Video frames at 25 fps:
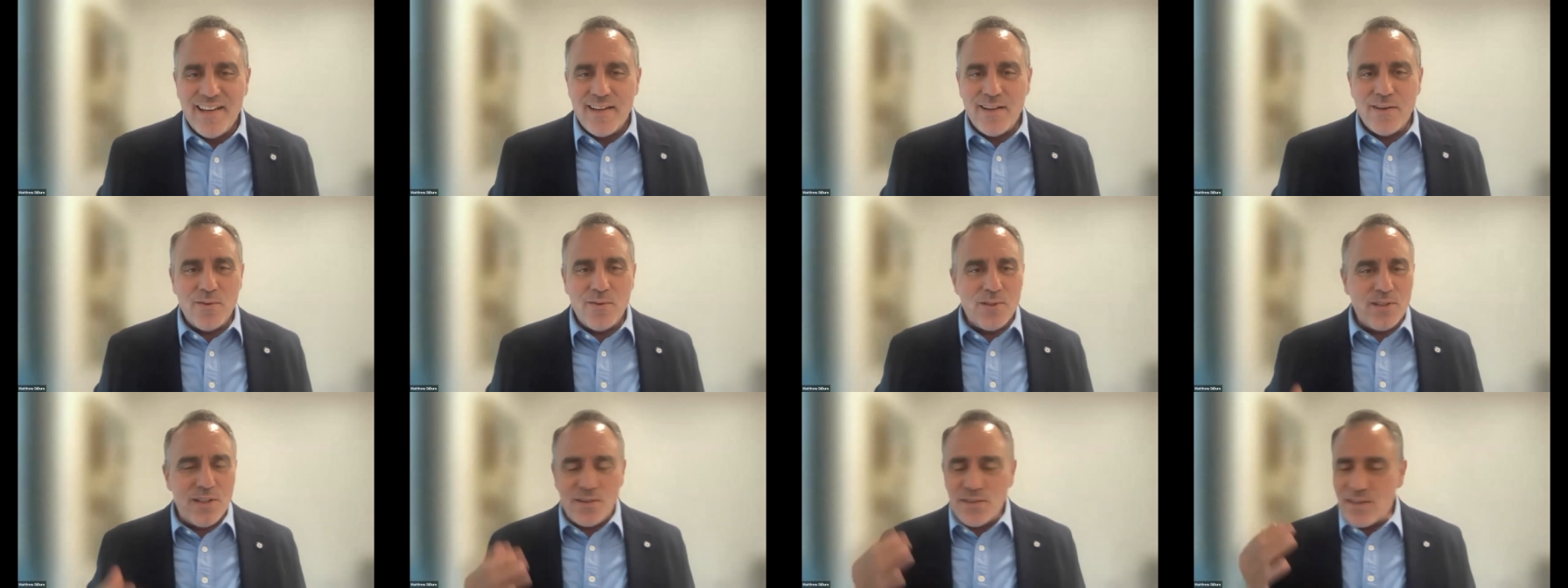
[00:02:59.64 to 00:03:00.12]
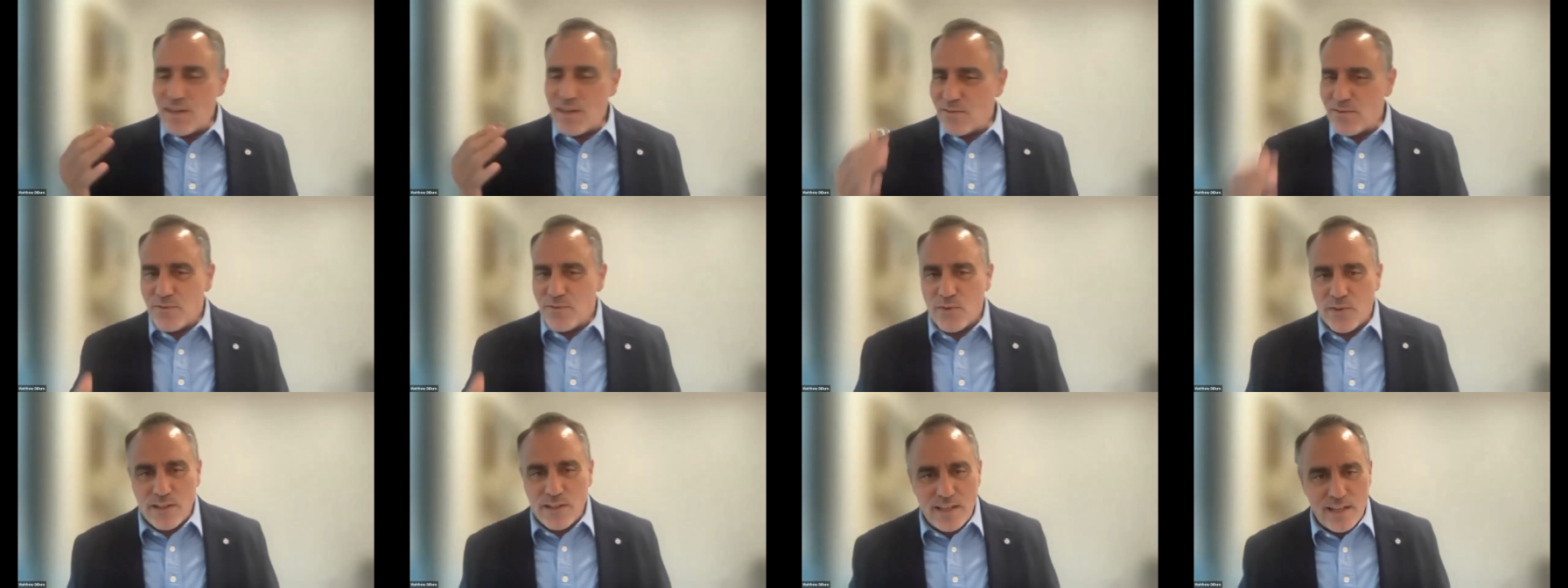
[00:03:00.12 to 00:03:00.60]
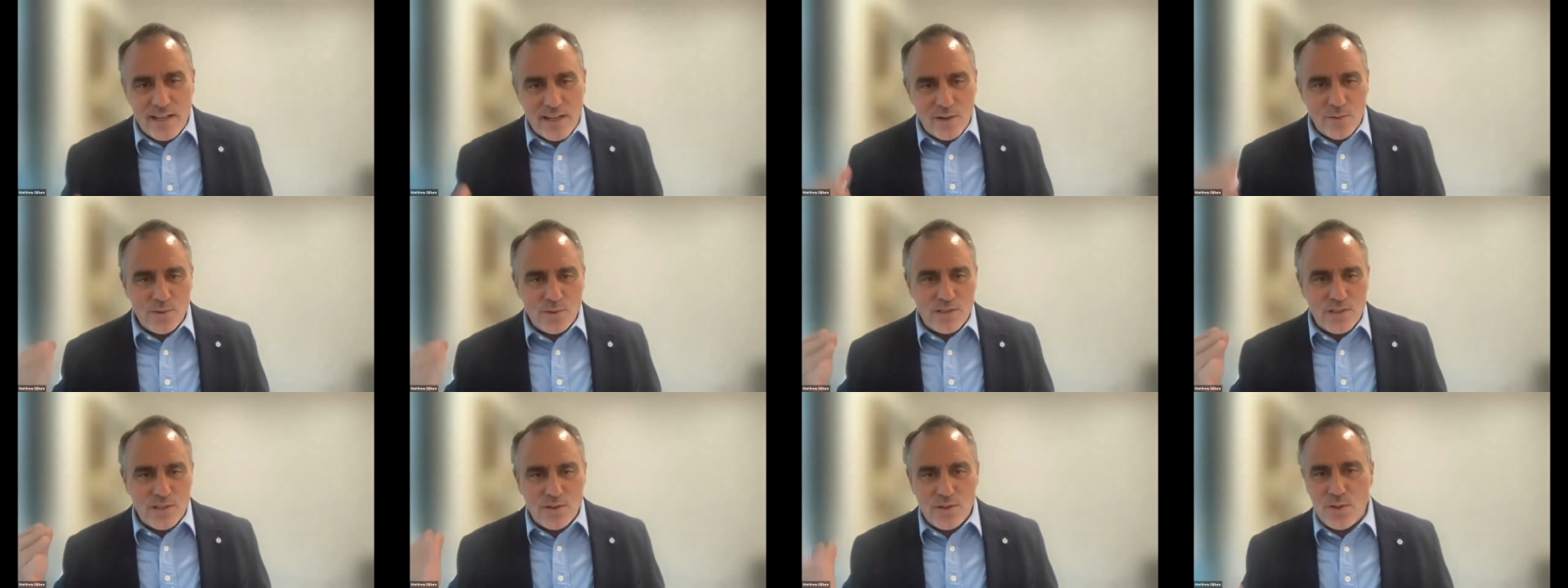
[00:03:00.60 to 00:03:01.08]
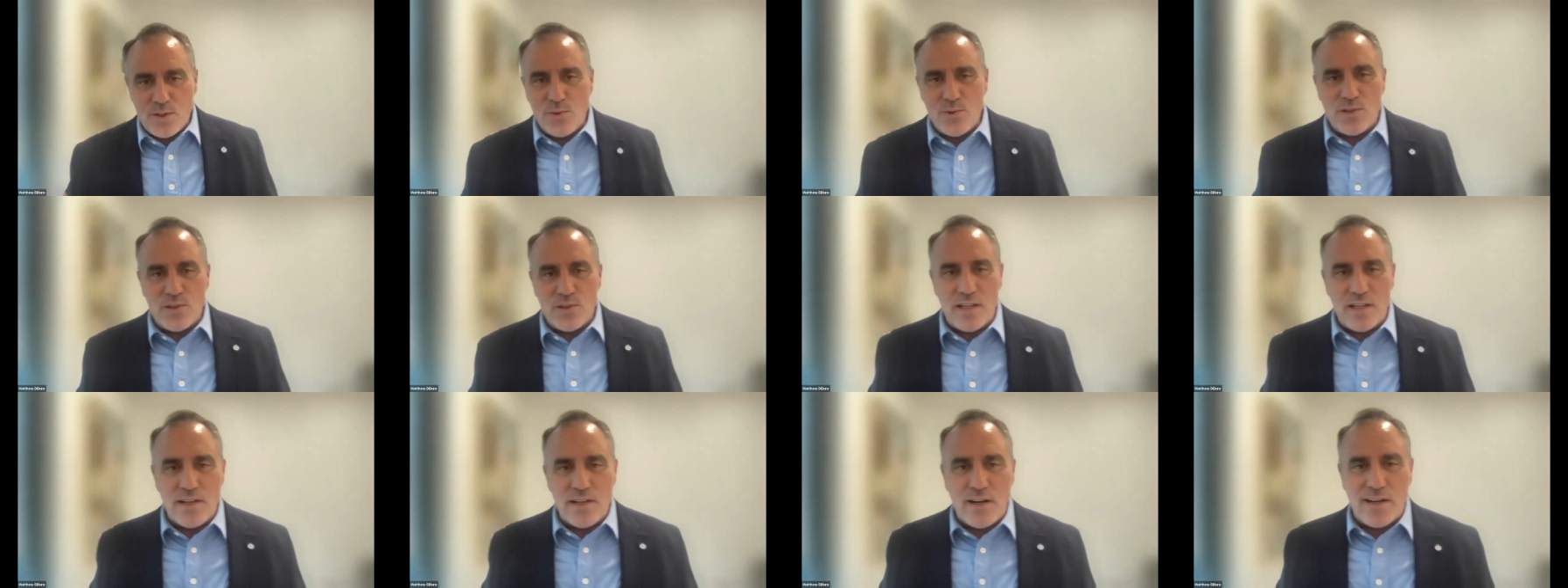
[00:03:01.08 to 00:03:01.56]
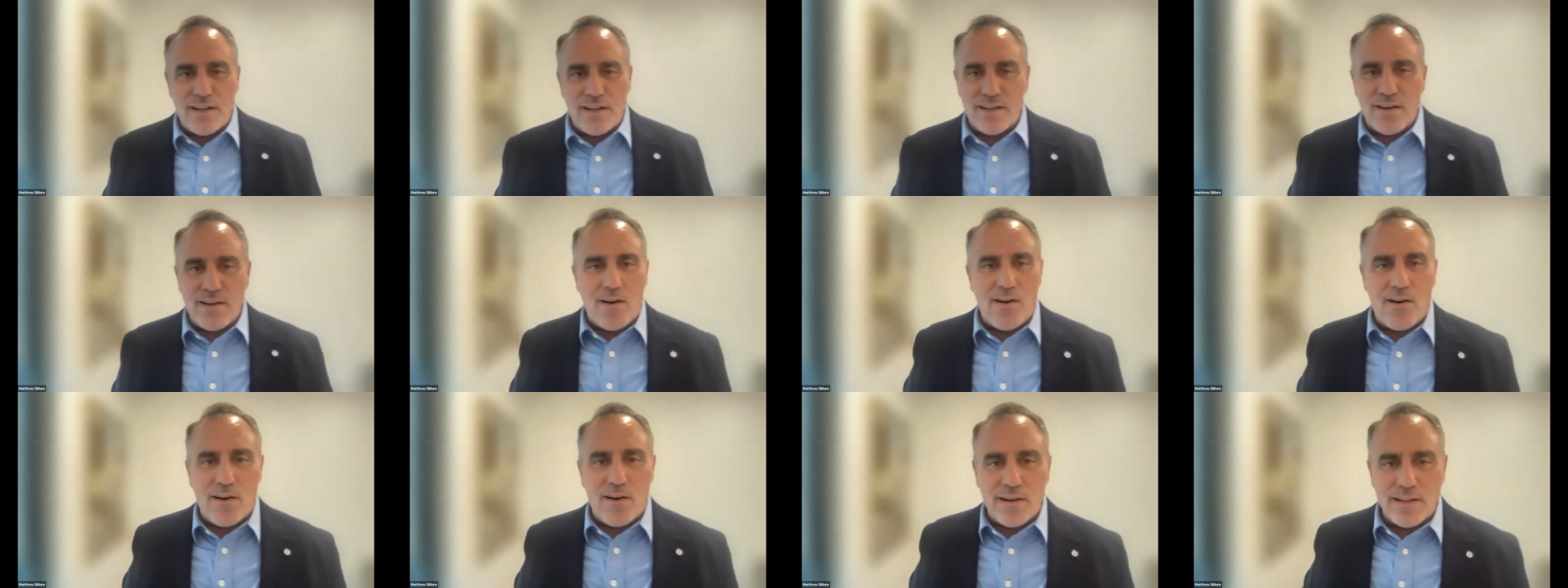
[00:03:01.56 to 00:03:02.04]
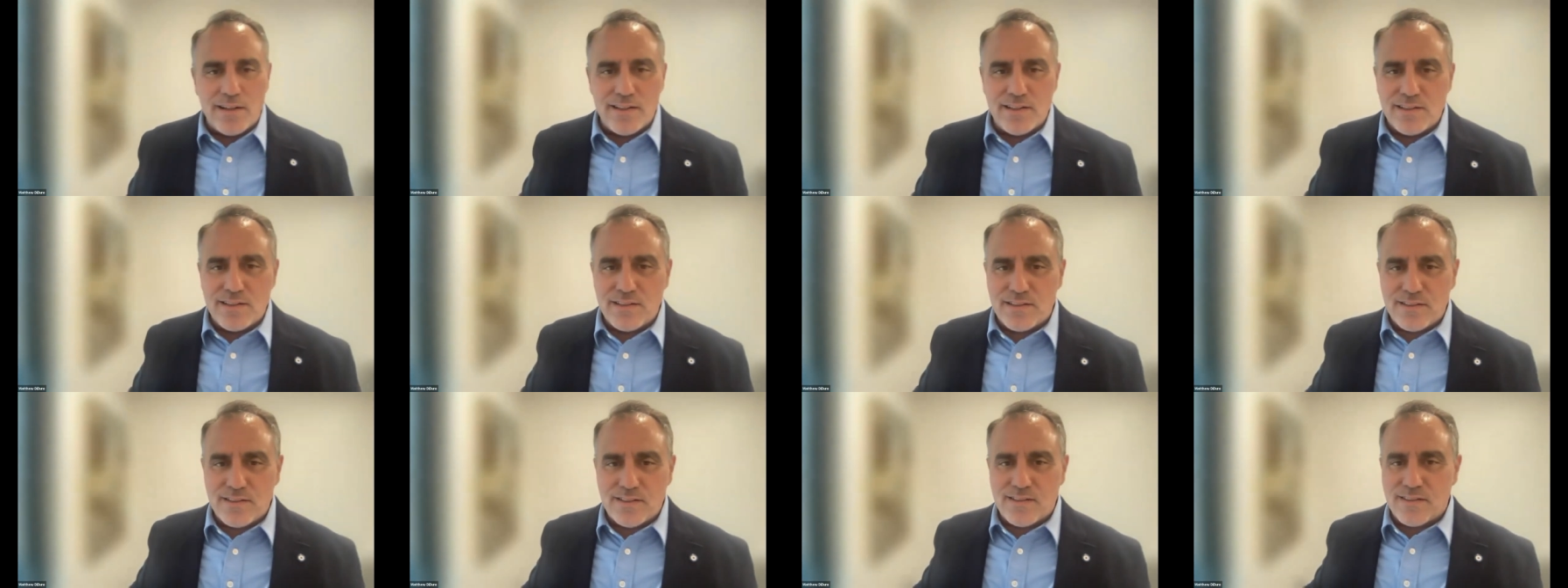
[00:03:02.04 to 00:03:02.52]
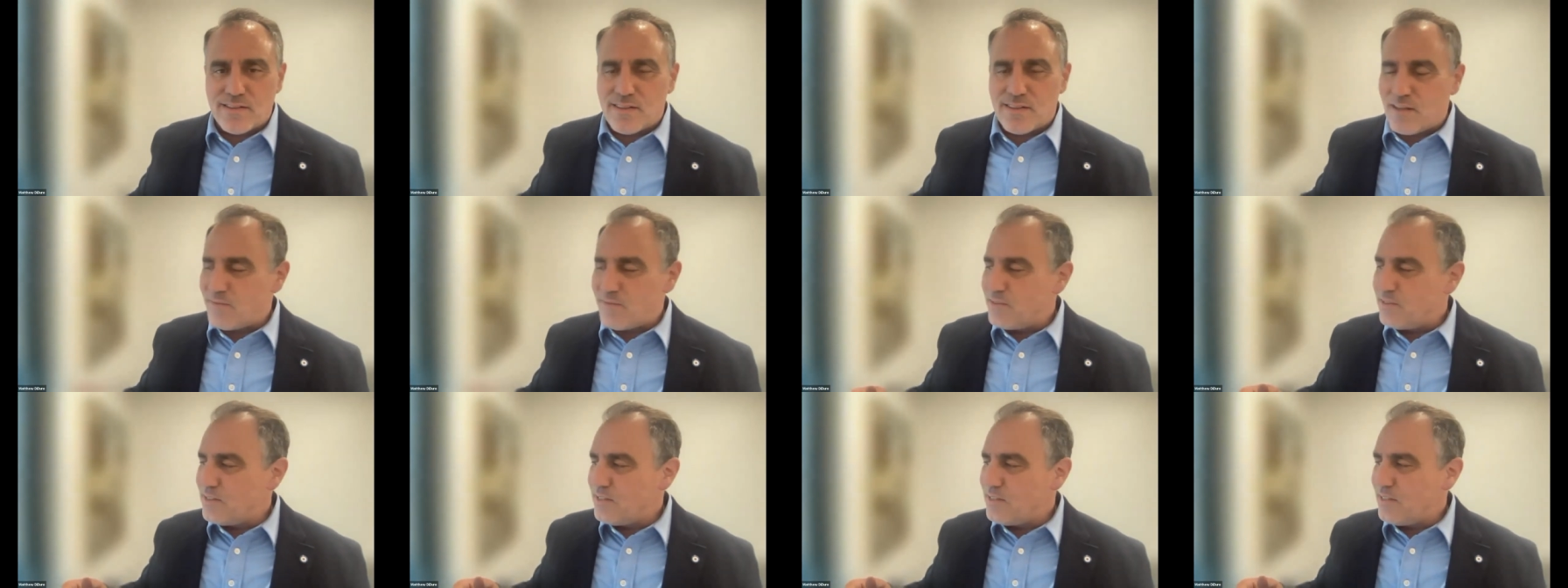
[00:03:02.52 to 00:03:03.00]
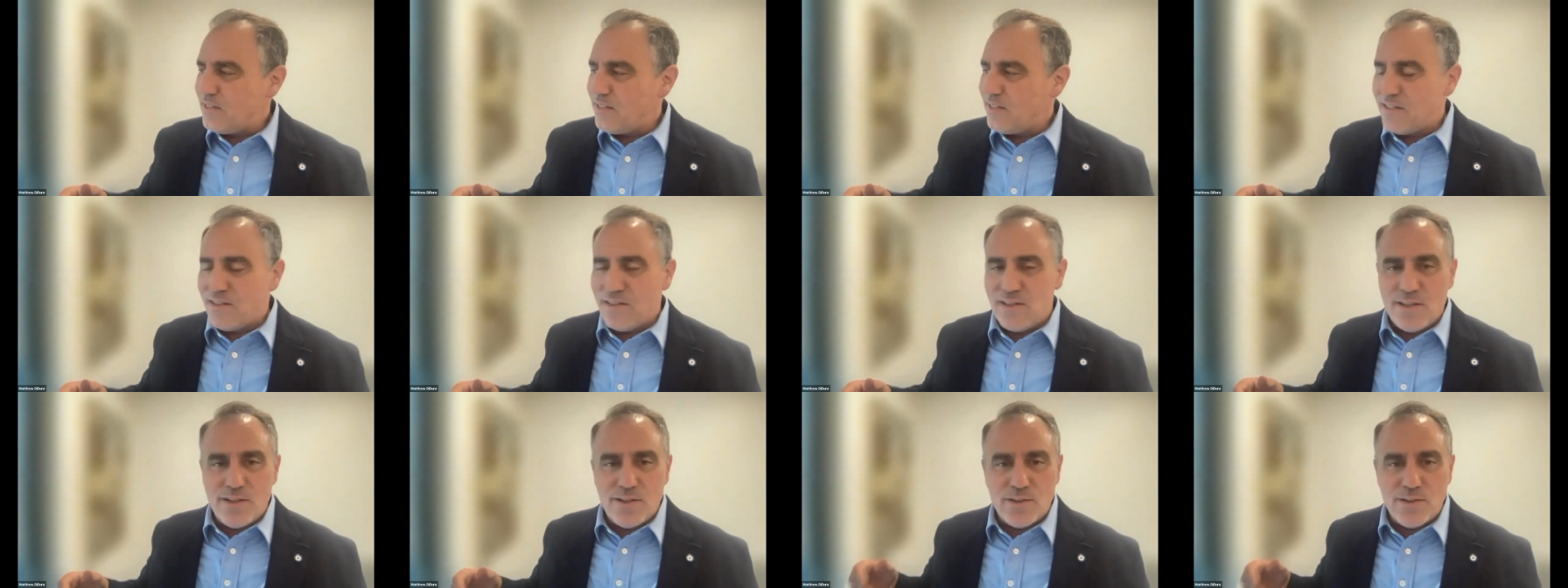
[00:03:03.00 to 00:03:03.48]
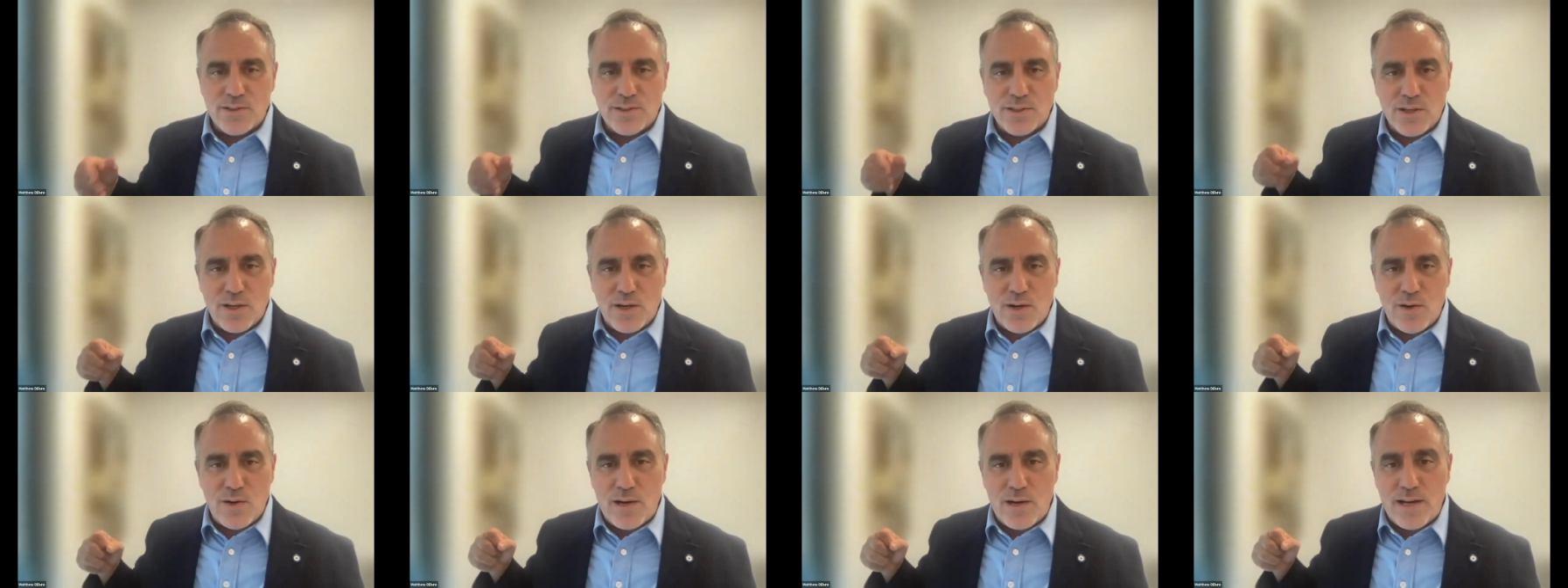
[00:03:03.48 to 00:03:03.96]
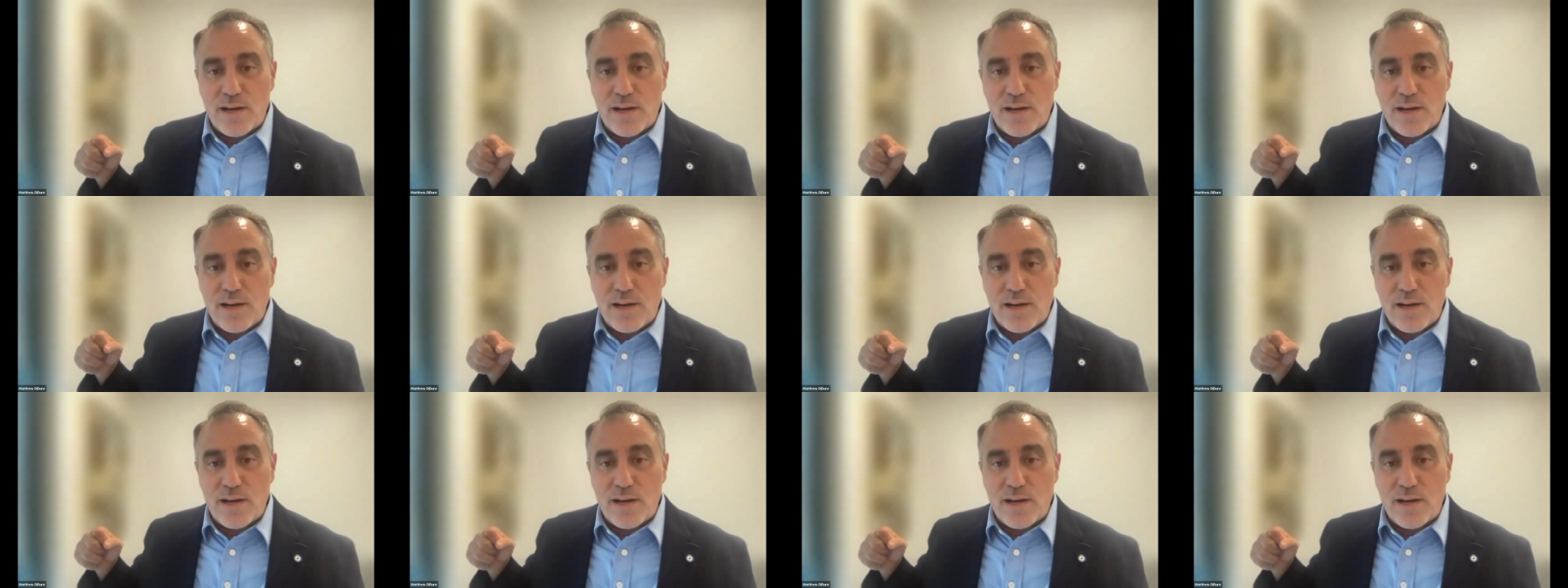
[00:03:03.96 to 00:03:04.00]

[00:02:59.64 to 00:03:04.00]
It will I'll never forget. It was a Tuesday night in August, 17 years ago.